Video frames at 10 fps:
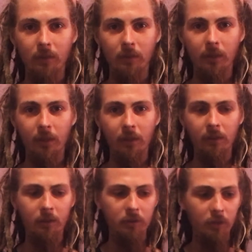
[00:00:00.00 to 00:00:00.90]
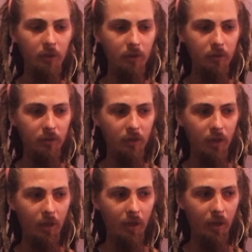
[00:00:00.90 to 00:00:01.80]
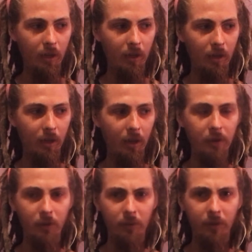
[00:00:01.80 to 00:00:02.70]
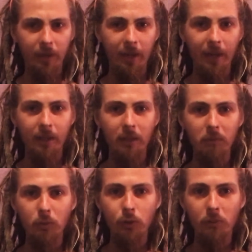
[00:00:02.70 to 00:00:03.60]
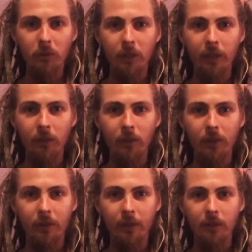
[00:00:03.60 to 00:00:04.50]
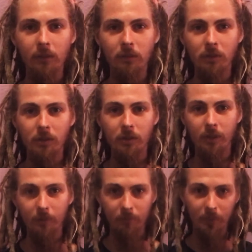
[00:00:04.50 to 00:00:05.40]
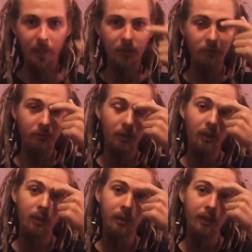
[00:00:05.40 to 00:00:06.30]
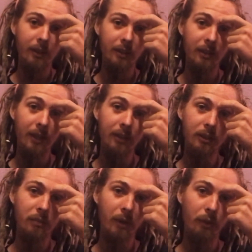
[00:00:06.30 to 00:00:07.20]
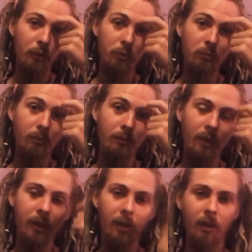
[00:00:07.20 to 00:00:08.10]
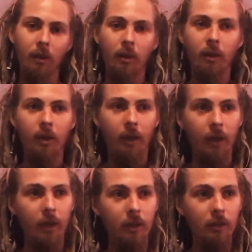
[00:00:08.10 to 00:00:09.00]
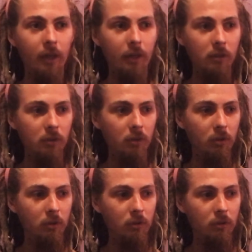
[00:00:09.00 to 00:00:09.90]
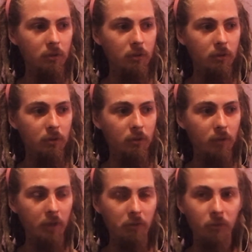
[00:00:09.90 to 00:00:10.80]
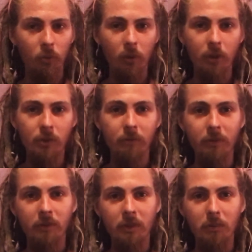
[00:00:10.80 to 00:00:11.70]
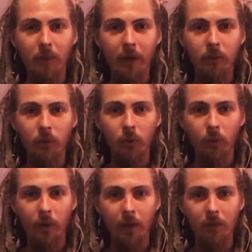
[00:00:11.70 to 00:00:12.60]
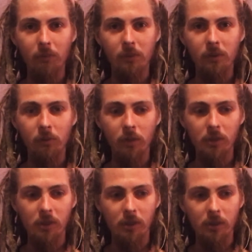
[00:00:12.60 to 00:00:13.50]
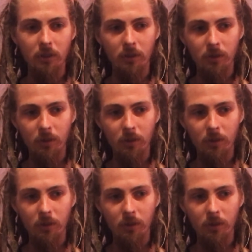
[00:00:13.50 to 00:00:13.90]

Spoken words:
in the dark. I don't think I had any music playing or anything, just kind of in silence in my room. And I took like 450 micrograms, which is